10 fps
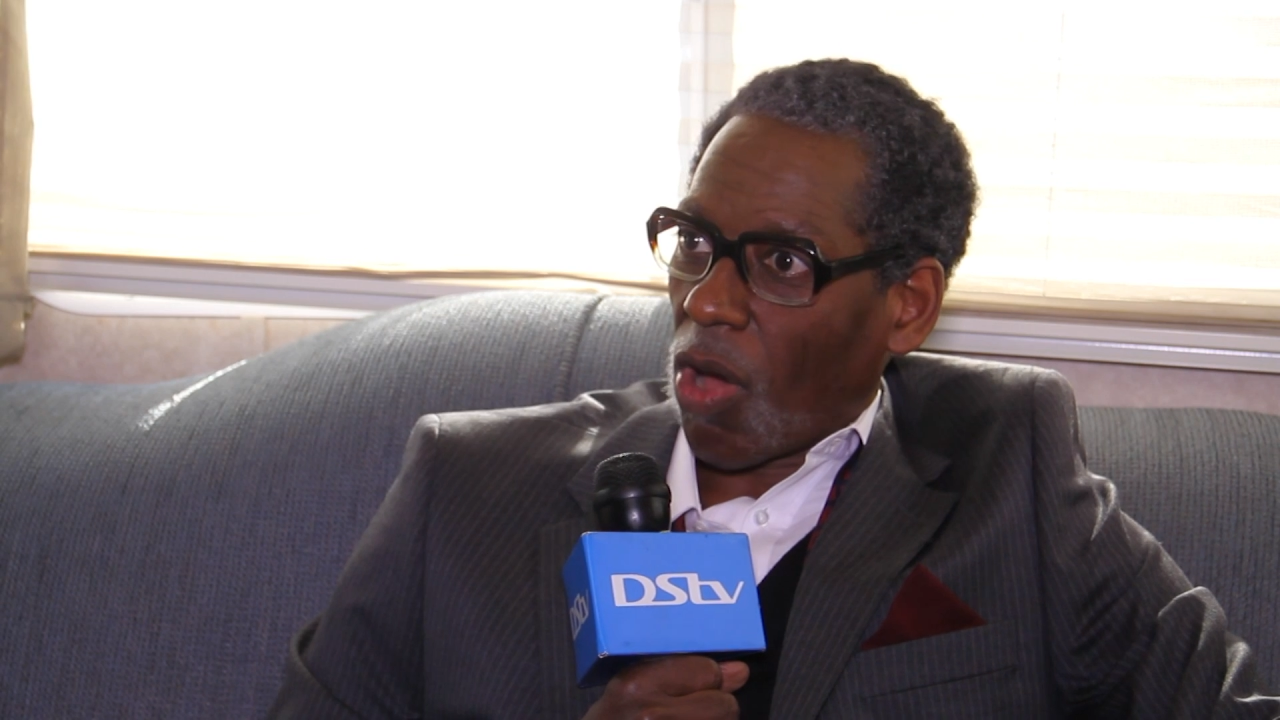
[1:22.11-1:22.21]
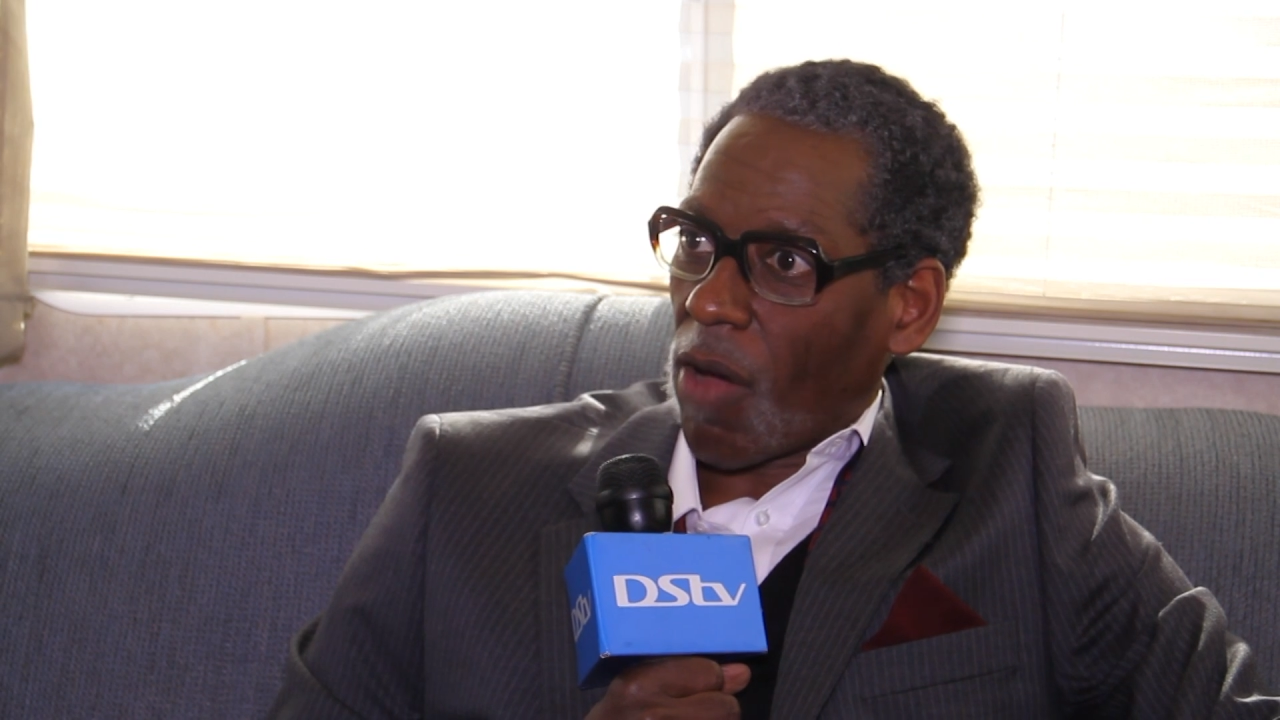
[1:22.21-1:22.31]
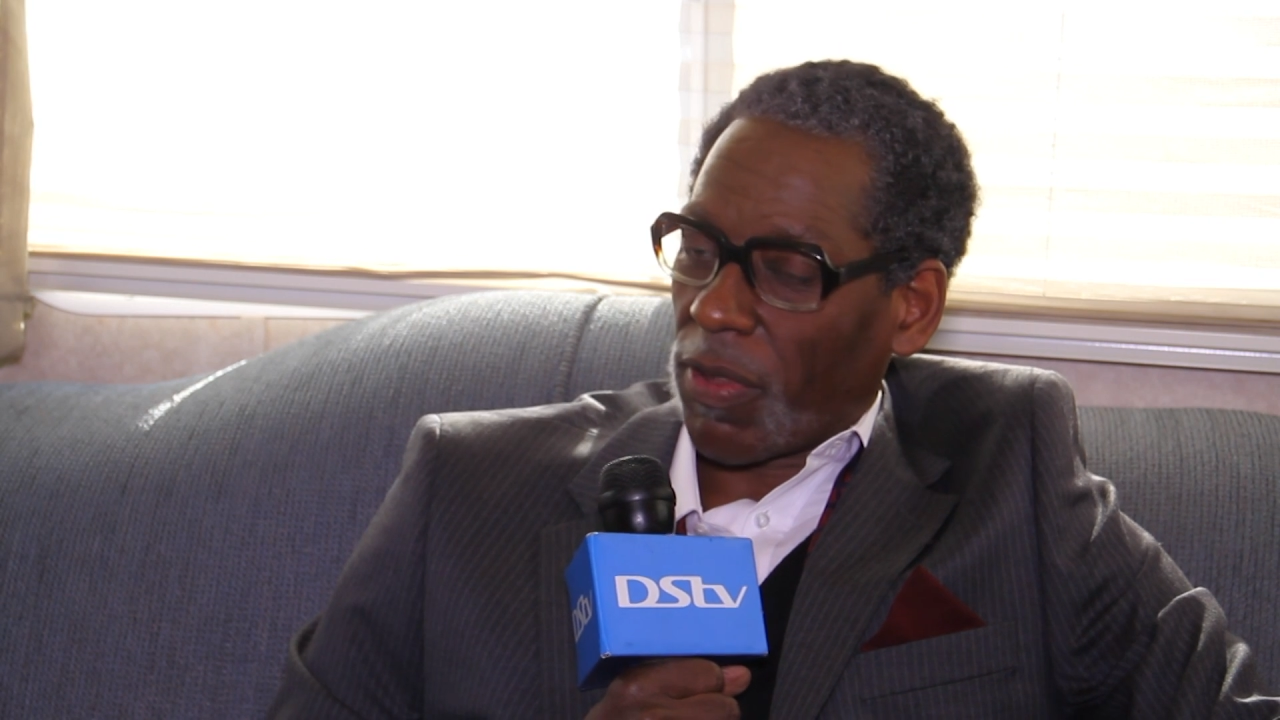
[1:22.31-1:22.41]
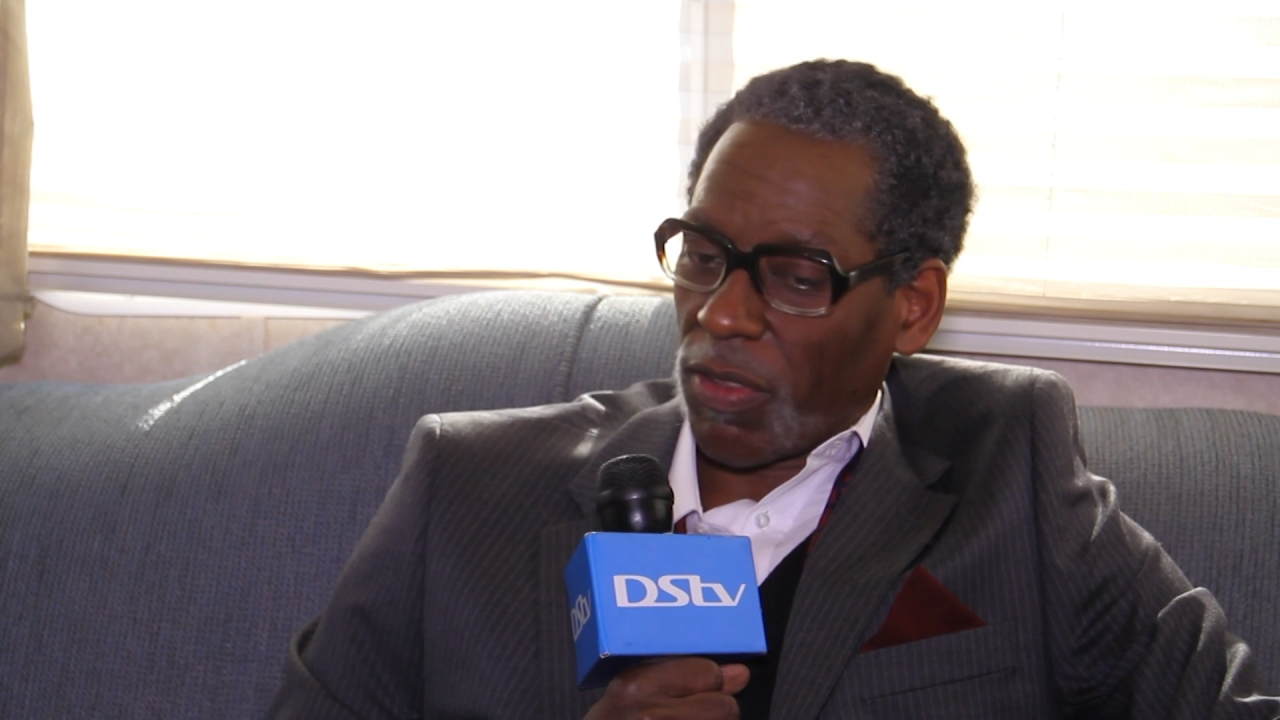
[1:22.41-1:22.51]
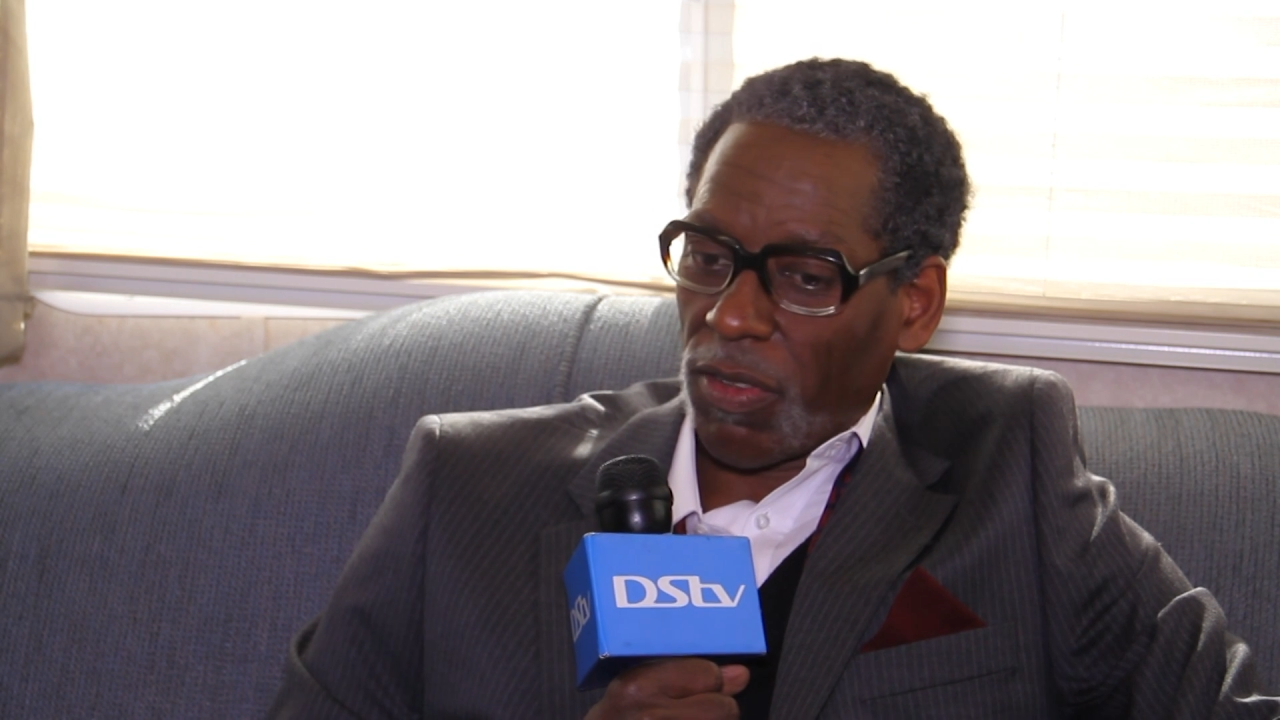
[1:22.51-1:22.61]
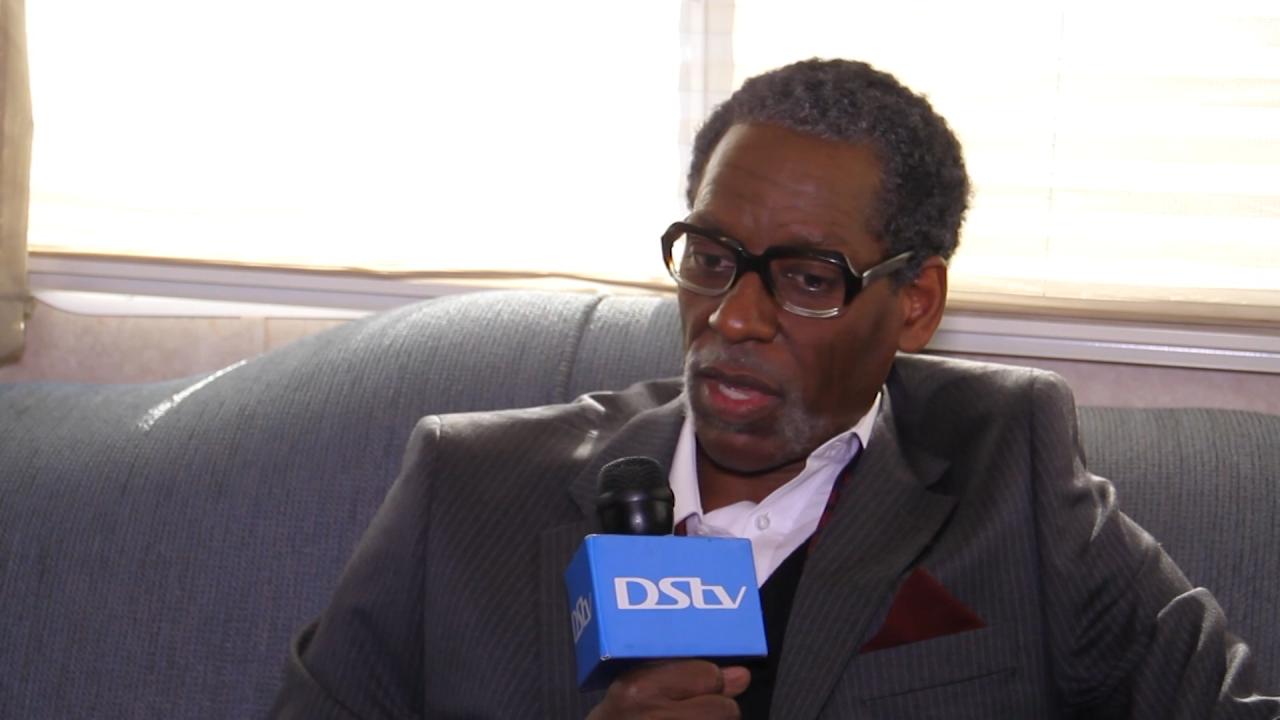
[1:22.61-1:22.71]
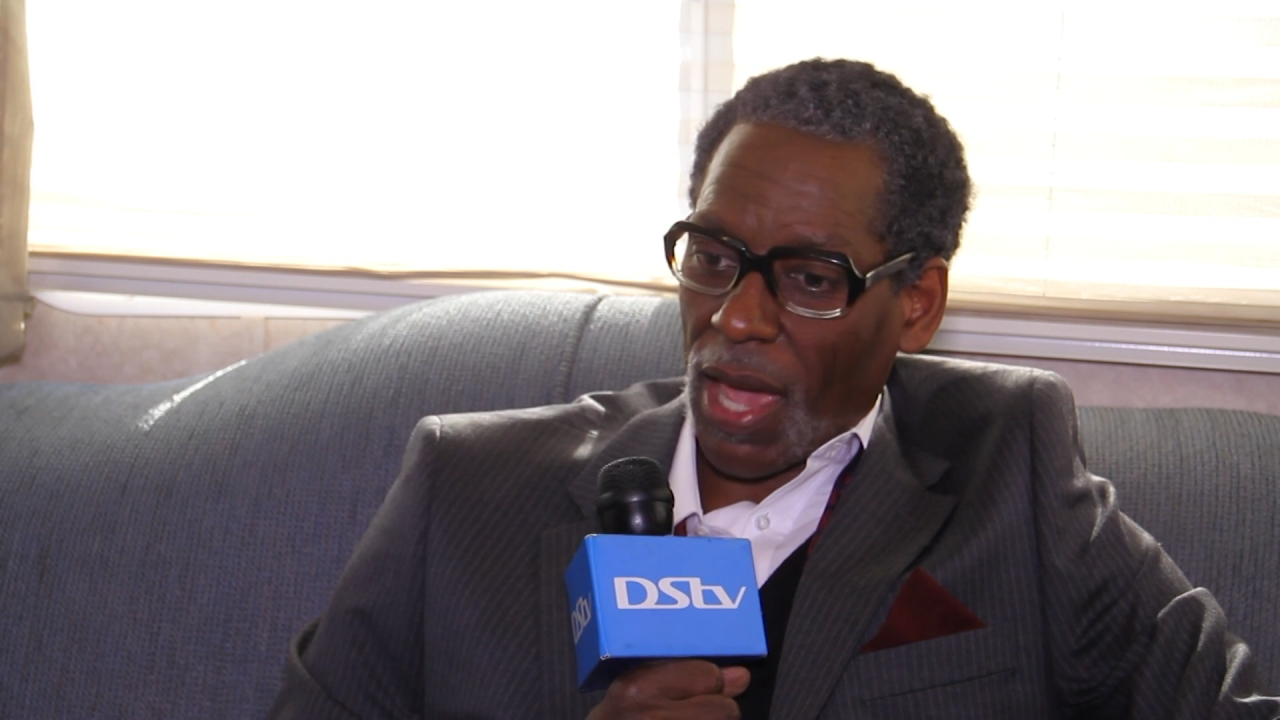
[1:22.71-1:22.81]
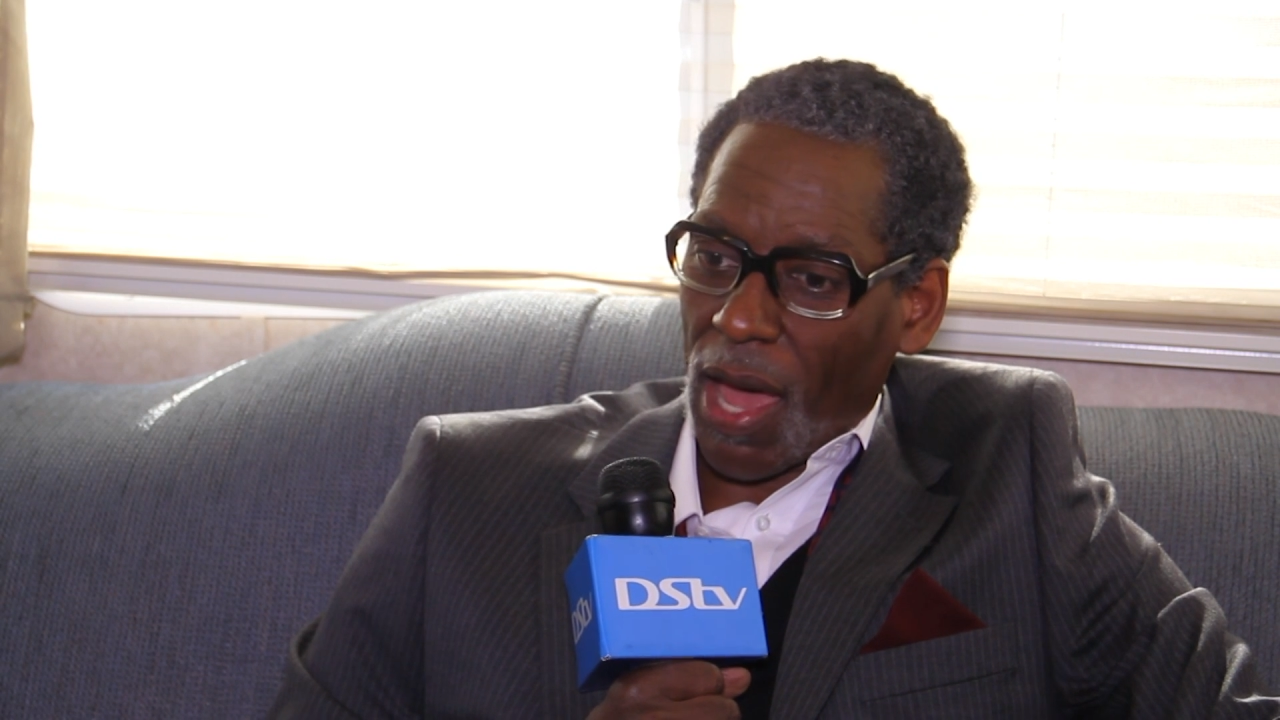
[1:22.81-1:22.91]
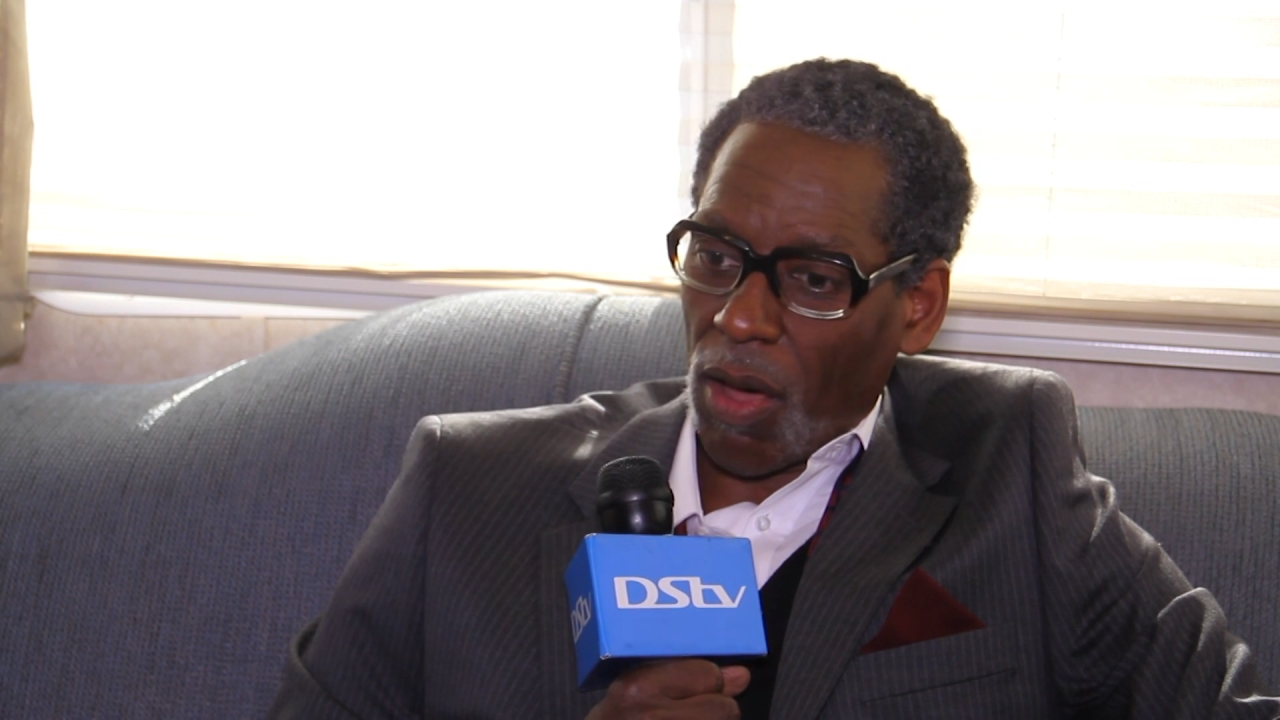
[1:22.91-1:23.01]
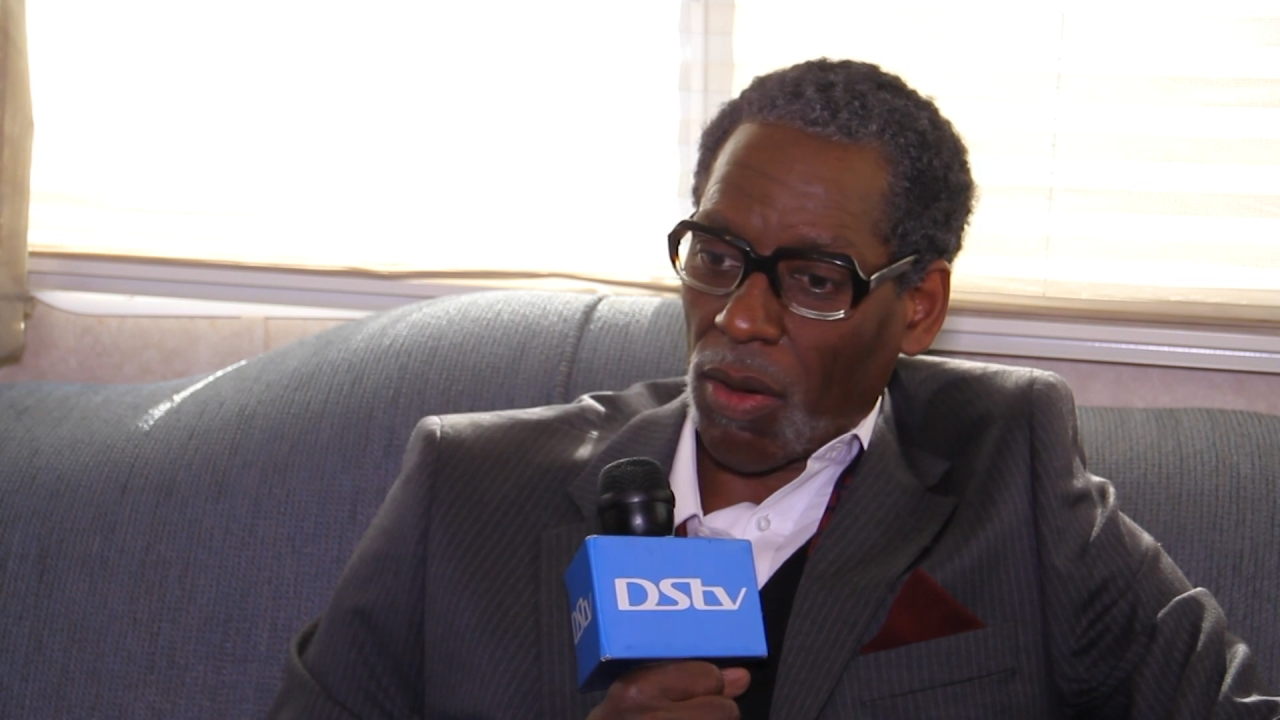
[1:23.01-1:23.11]
often see
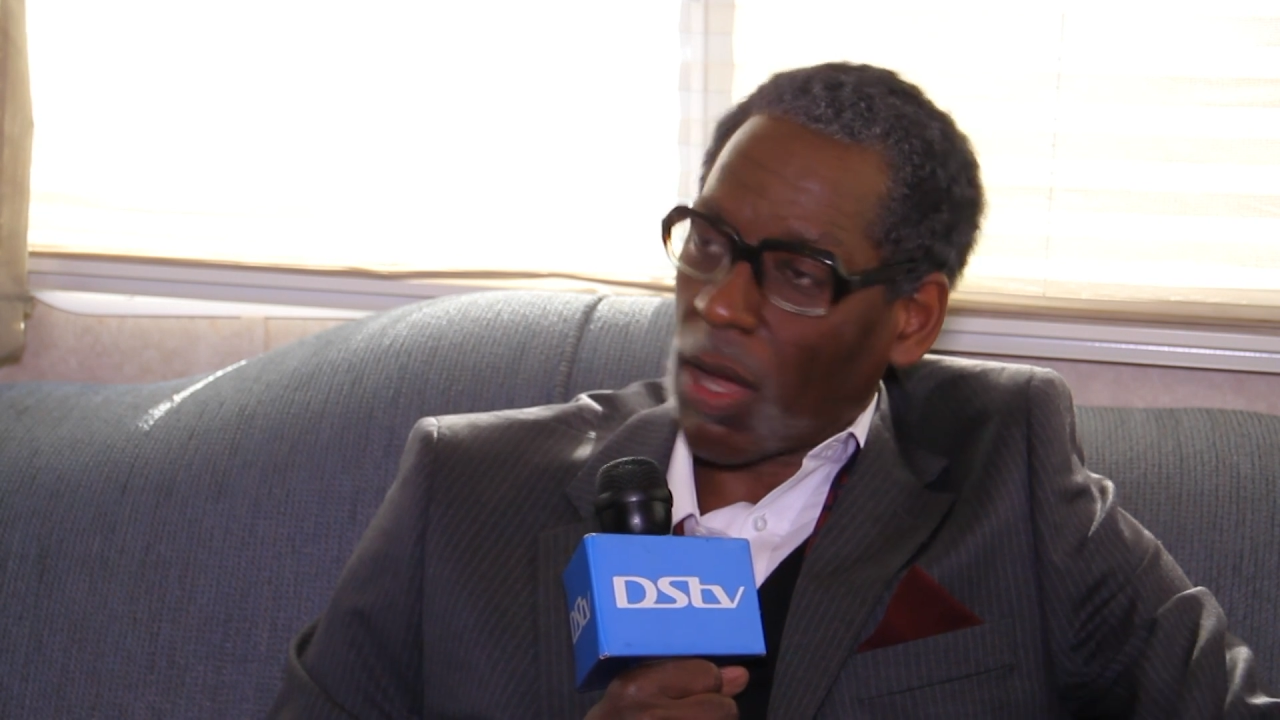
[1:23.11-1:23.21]
how